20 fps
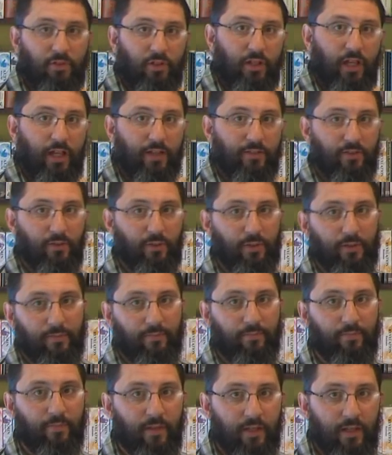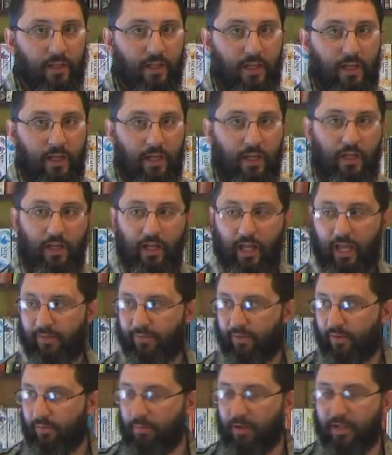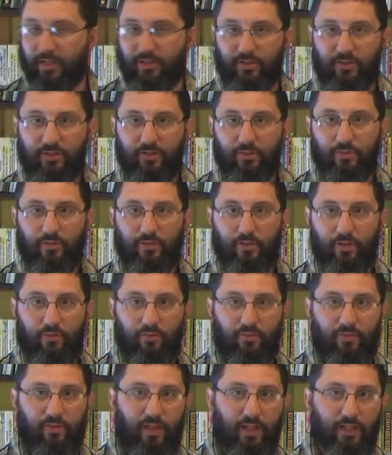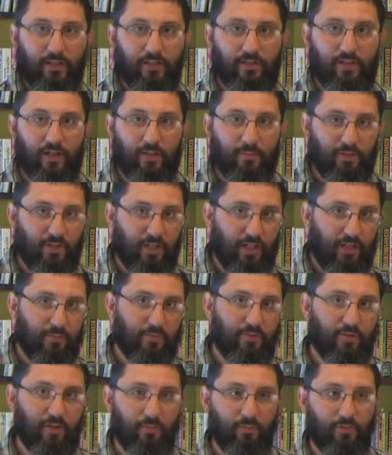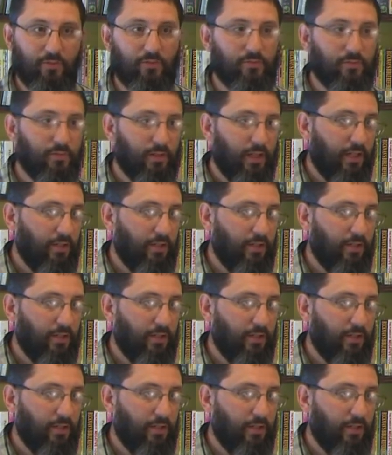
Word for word: You can't do it. If everybody's just doing their own thing in the time of Jacob's trouble,